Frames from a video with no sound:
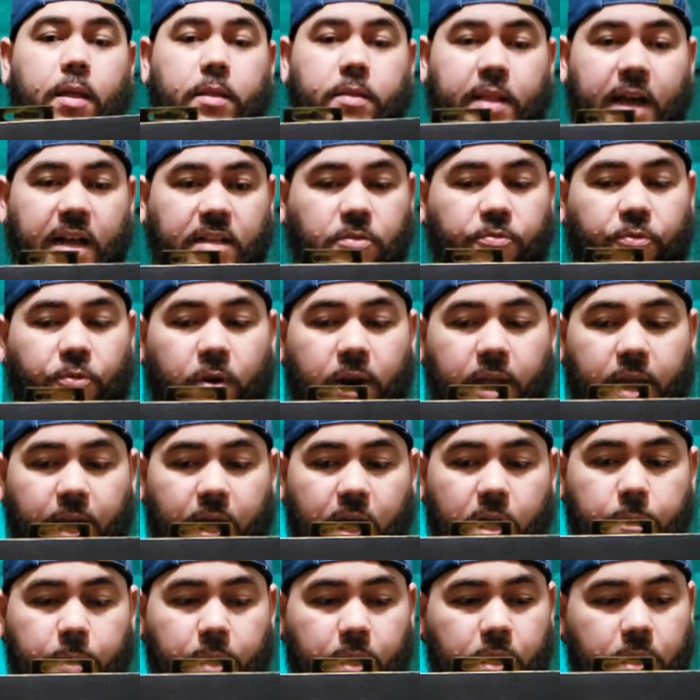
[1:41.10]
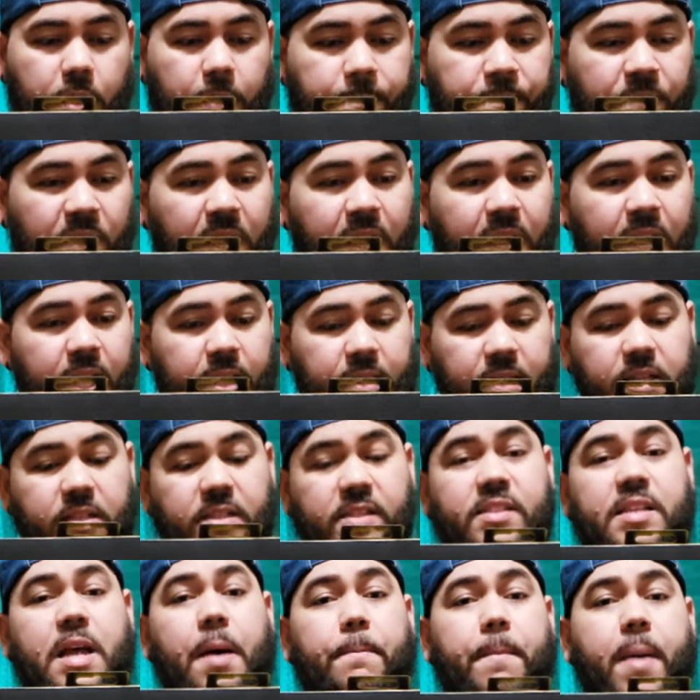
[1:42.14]
that's for gaming this
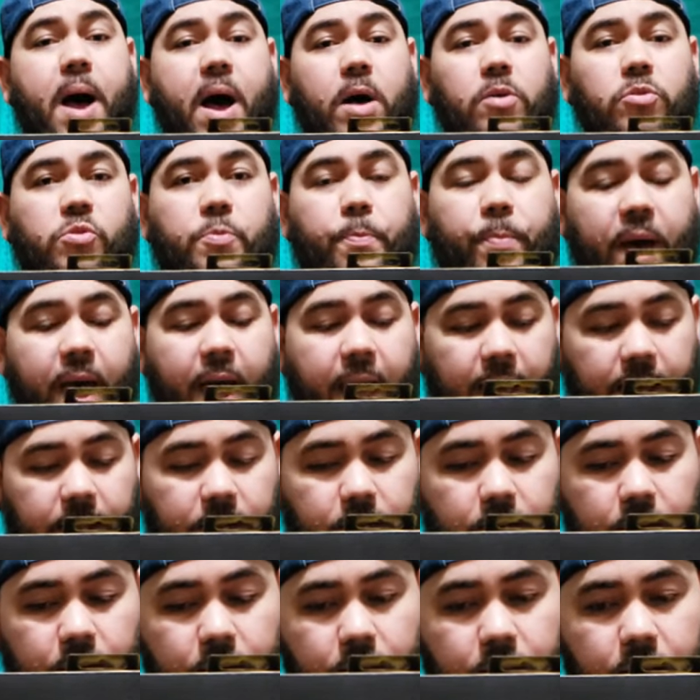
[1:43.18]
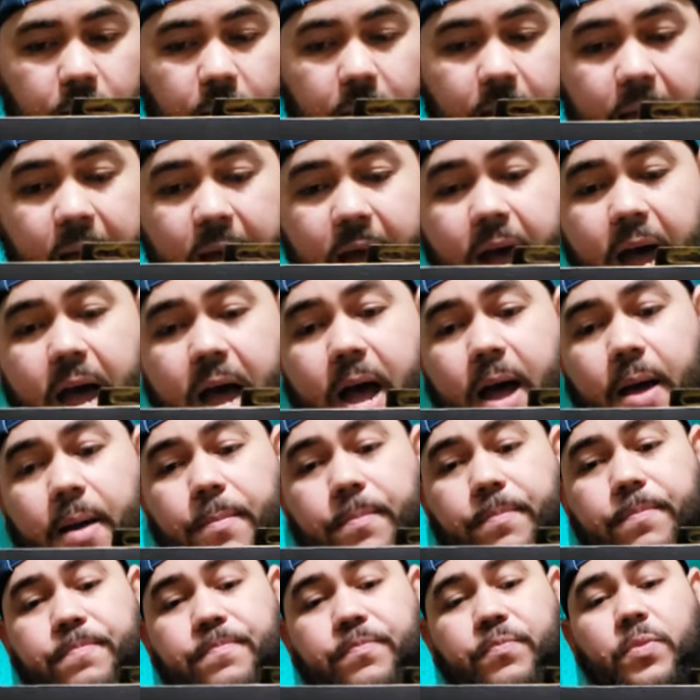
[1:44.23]
is a mouse pad
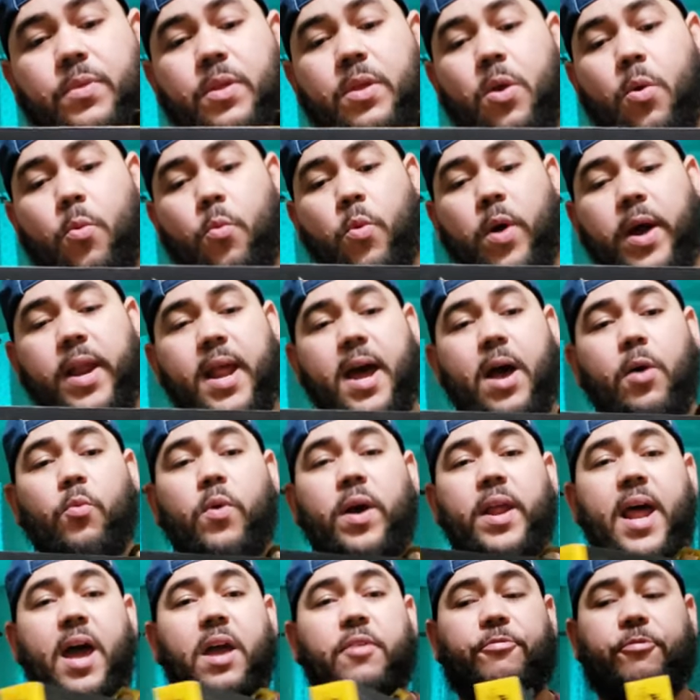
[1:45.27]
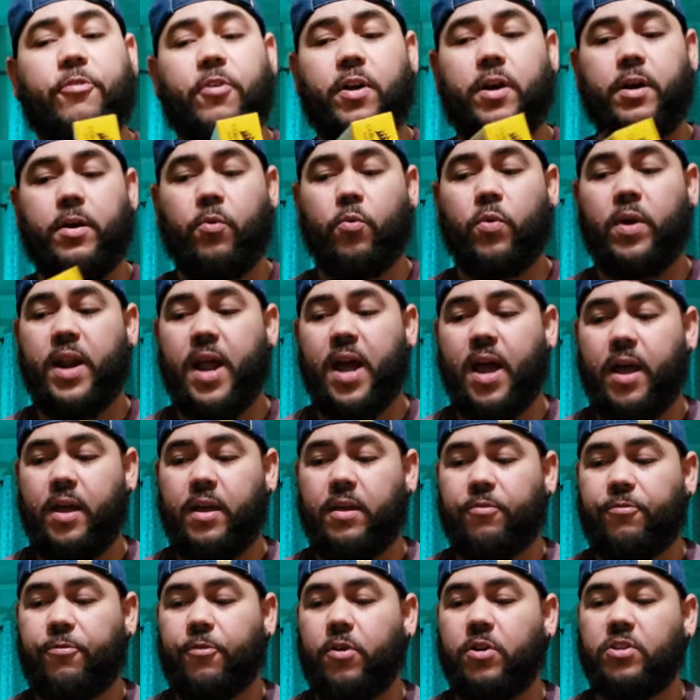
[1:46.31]
um, when I when I first when
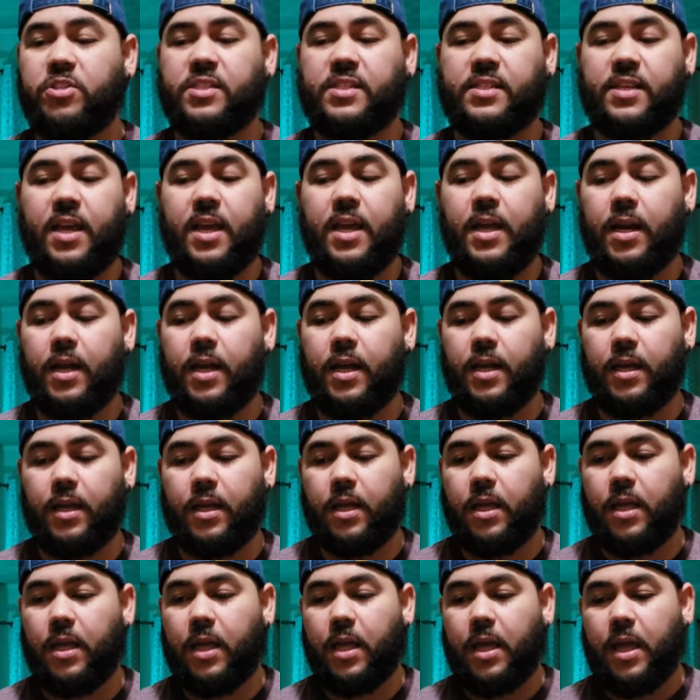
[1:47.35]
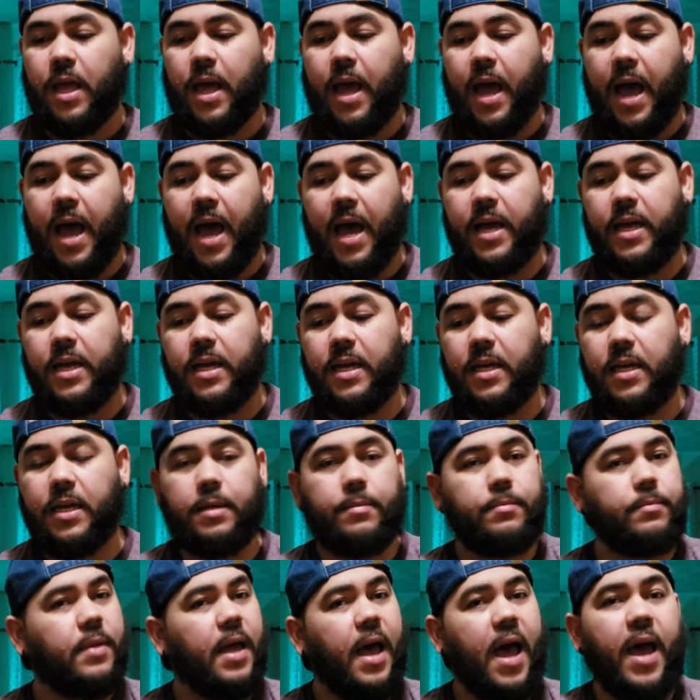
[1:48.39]
I first seen it
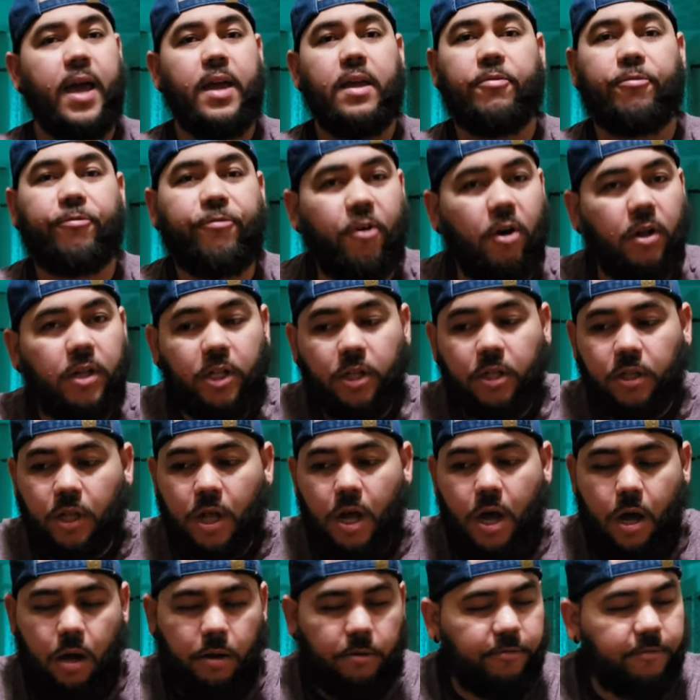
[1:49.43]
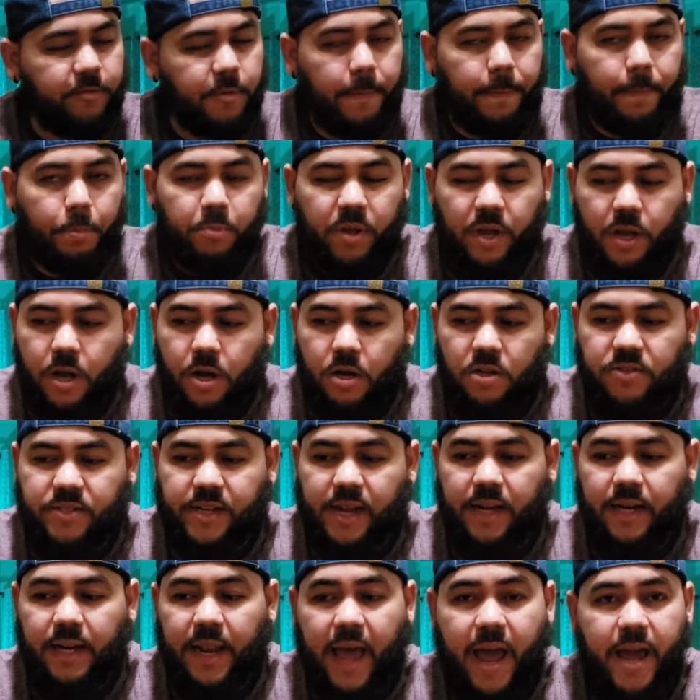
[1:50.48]
I I fall in love because
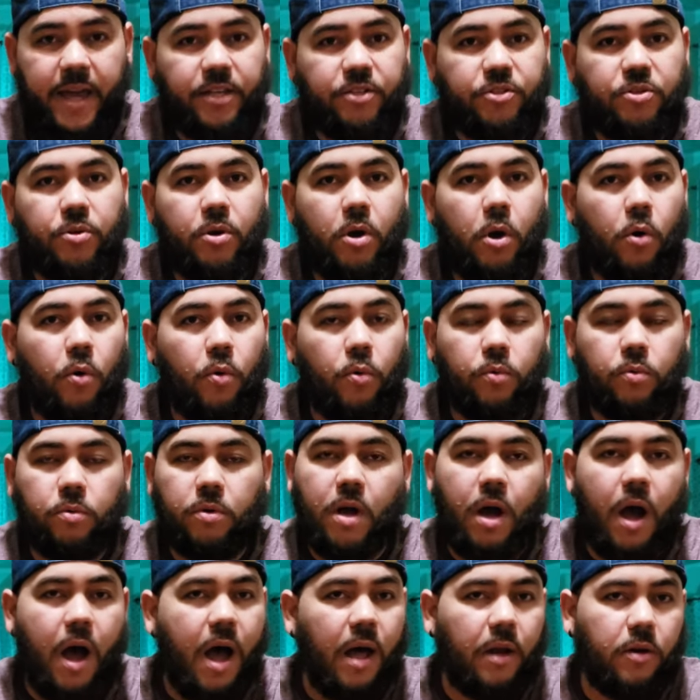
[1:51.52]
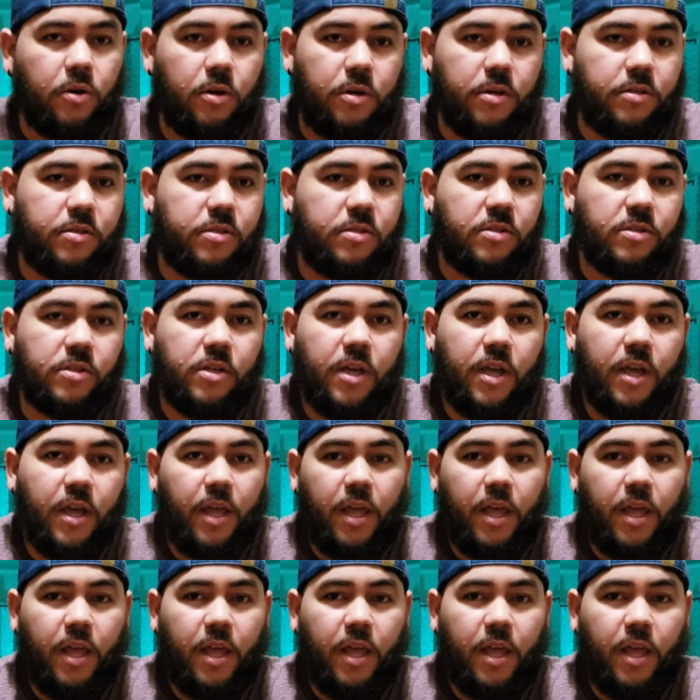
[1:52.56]
I like you know colors